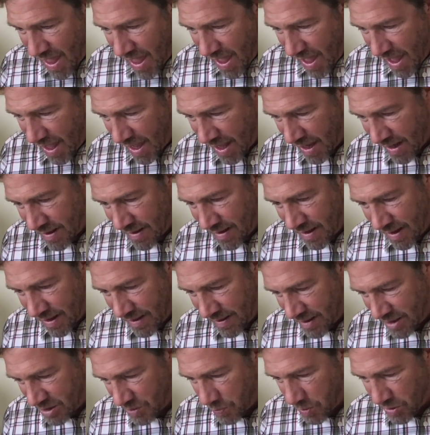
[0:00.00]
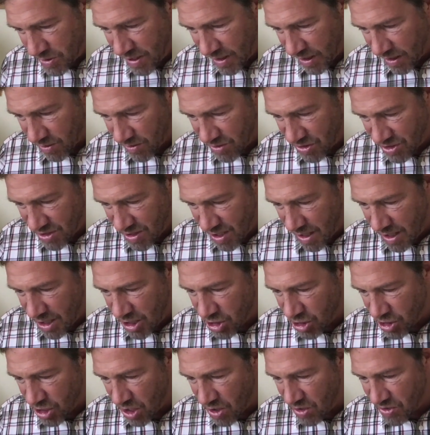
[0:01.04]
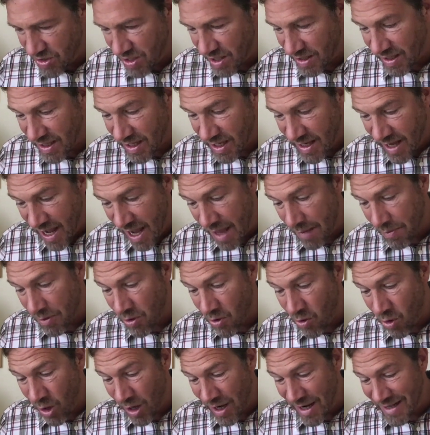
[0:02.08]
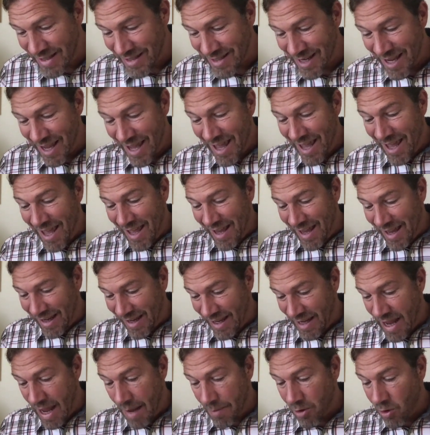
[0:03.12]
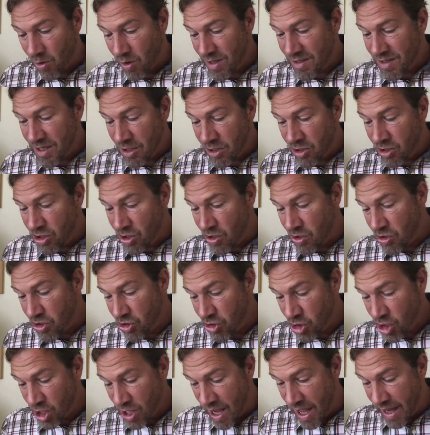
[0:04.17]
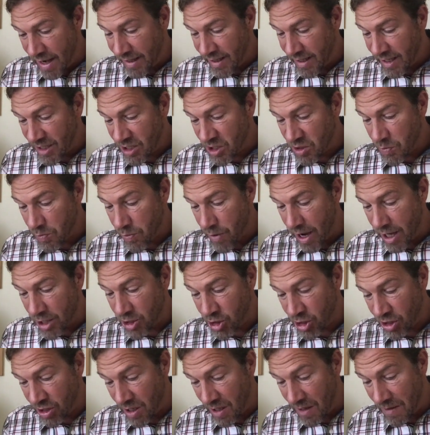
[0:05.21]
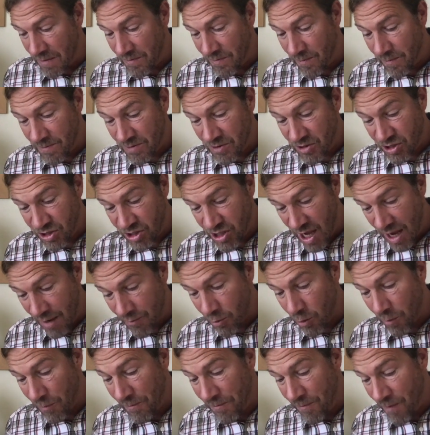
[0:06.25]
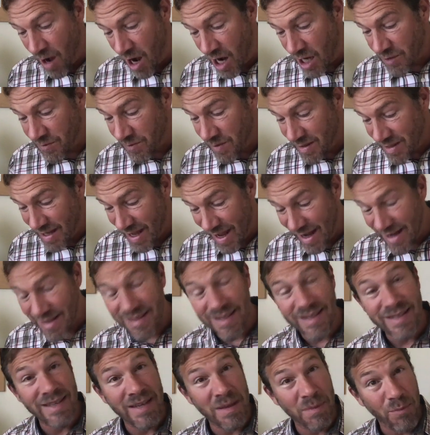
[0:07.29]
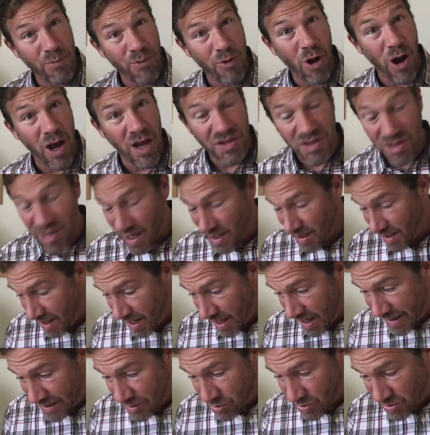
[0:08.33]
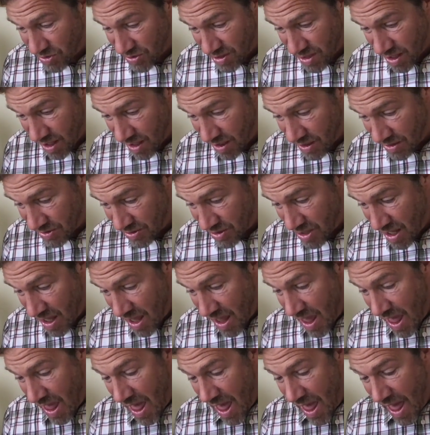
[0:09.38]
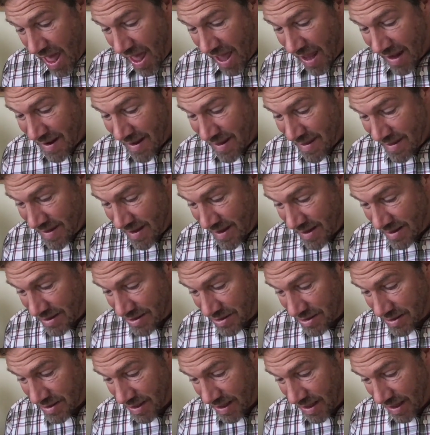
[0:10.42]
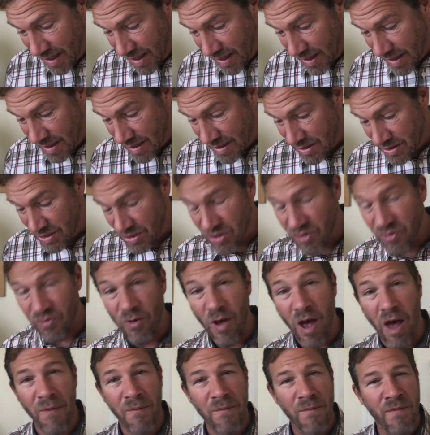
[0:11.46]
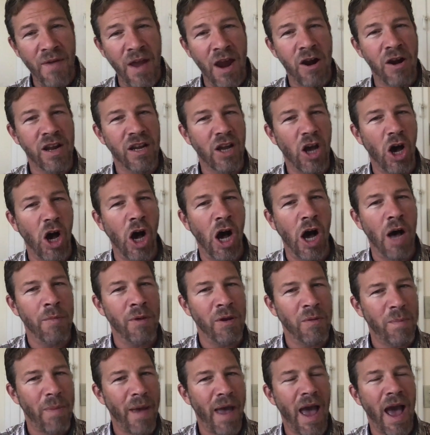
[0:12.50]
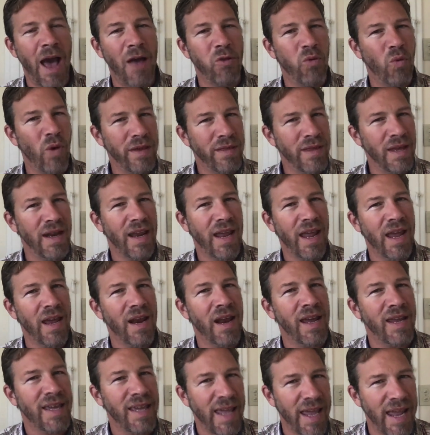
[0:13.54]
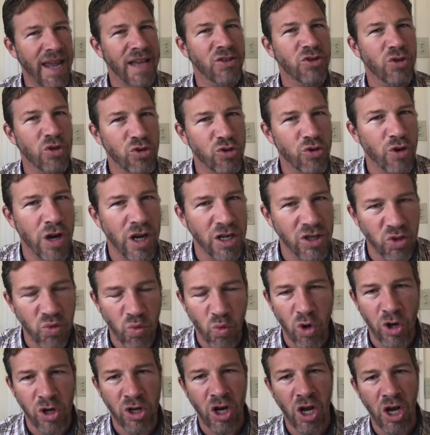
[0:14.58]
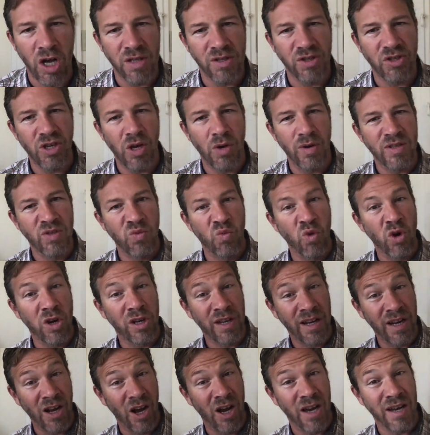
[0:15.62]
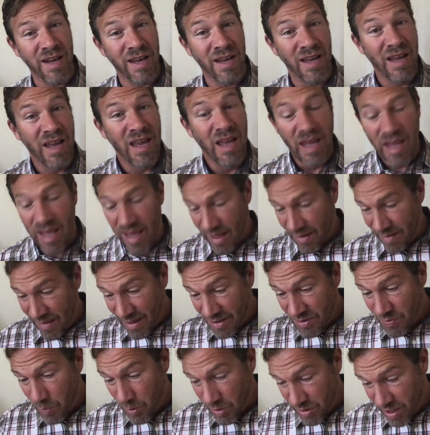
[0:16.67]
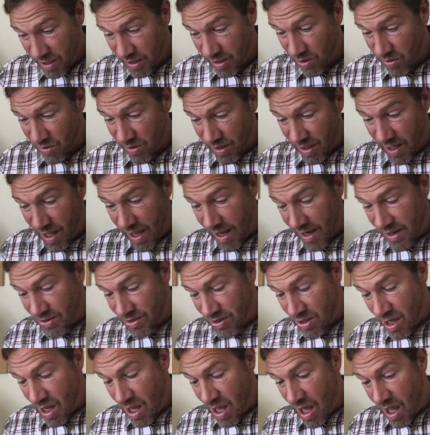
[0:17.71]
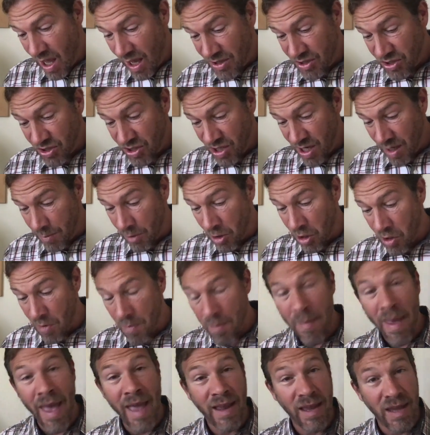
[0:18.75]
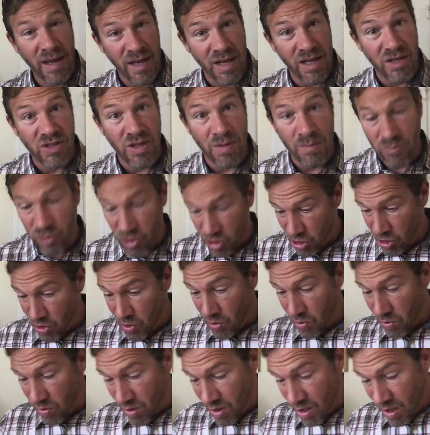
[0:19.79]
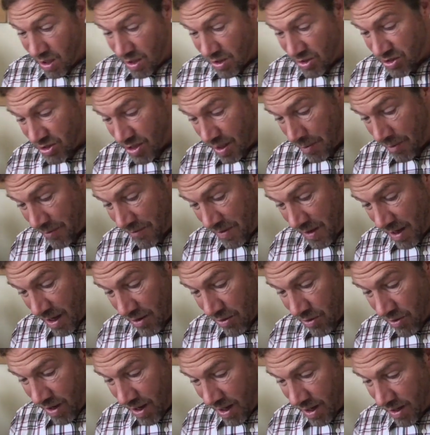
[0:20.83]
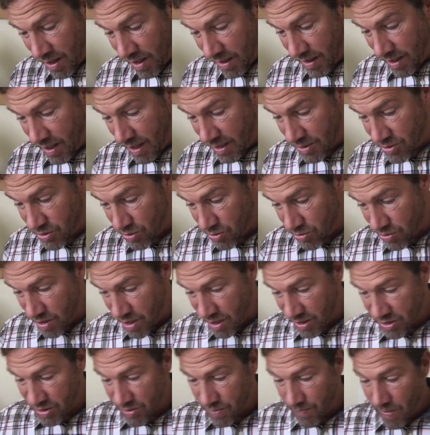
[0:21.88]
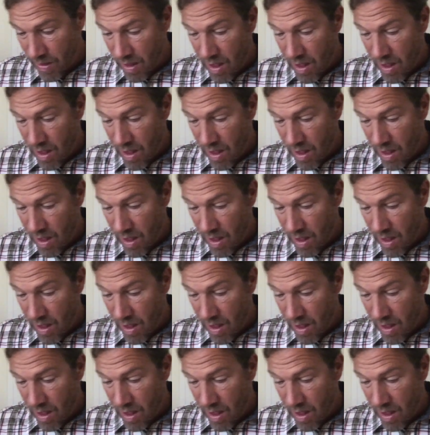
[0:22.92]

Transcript: And in this particular study shows that cannabinoids induce genetic expression of several phosphatases in prostate cancer cells, And this is a very common pathway that anti-cancer drugs work on. So it's working on, in this particular case, a similar mechanism to some of the other anti-cancer drugs.